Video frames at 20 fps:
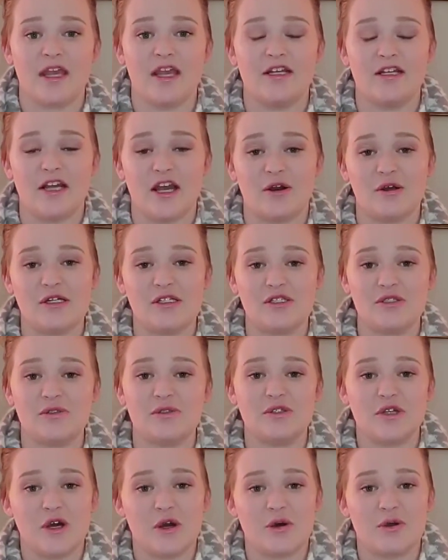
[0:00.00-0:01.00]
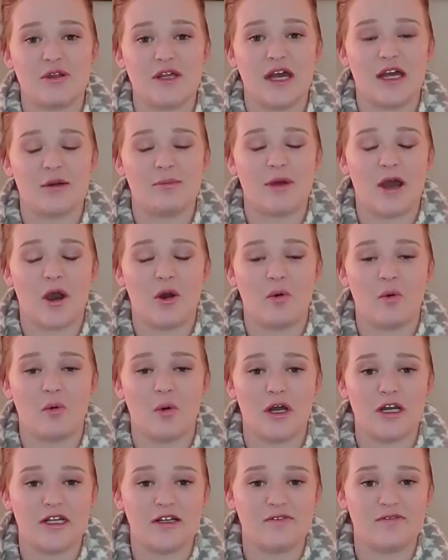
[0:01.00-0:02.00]
Now, I do know that about
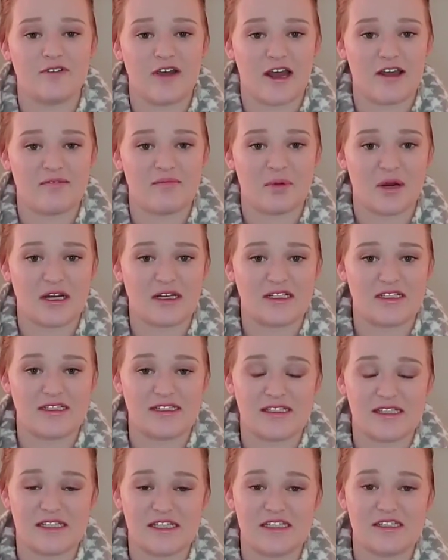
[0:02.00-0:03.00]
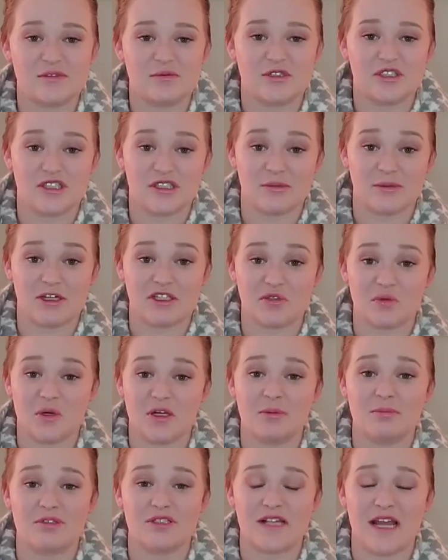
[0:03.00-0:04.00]
1 in 5 pregnancies, which is about
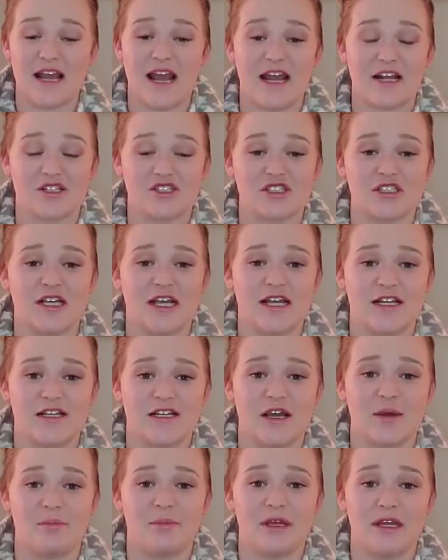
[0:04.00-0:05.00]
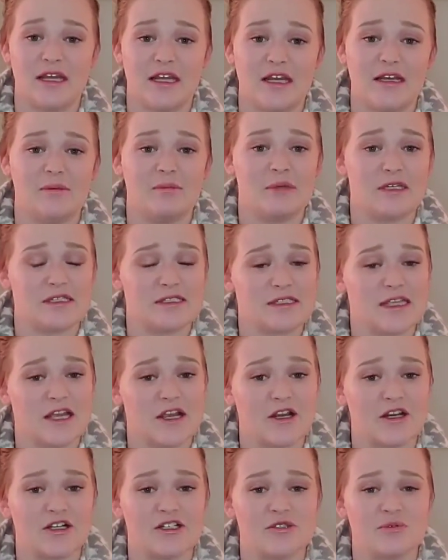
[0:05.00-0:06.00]
20%, actually end up in
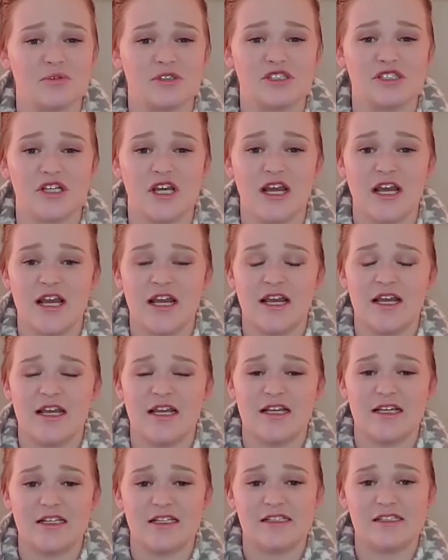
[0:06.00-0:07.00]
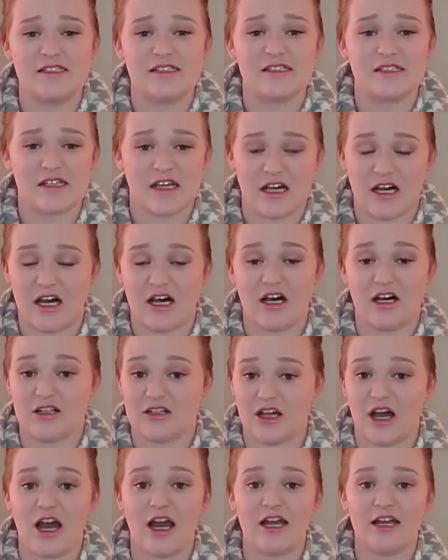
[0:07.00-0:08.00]
miscarriage, which is a
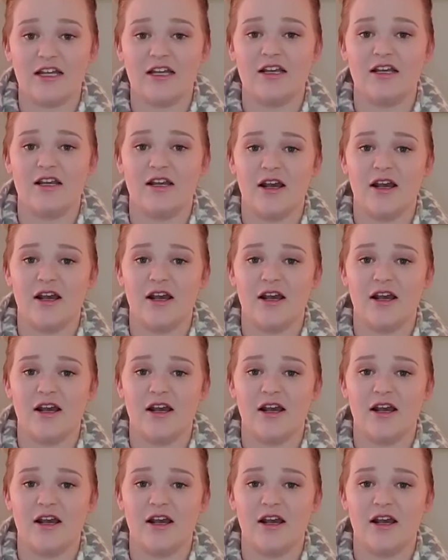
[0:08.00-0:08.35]
lot.